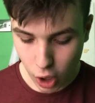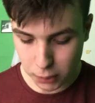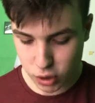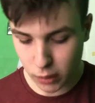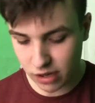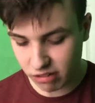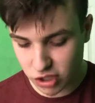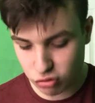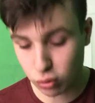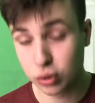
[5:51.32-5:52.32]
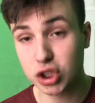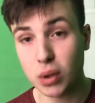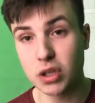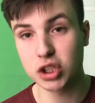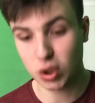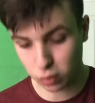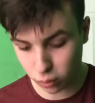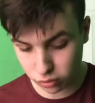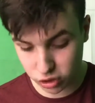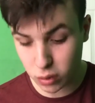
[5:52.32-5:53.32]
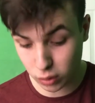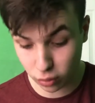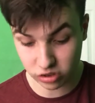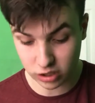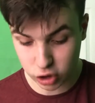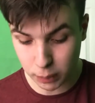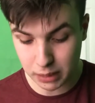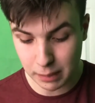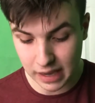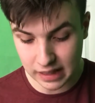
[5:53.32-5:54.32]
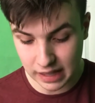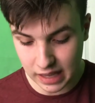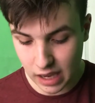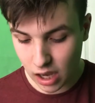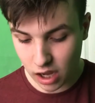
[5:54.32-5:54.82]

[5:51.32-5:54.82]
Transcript: I'm straight away drawn to the two of the horses at the top of the bet in there.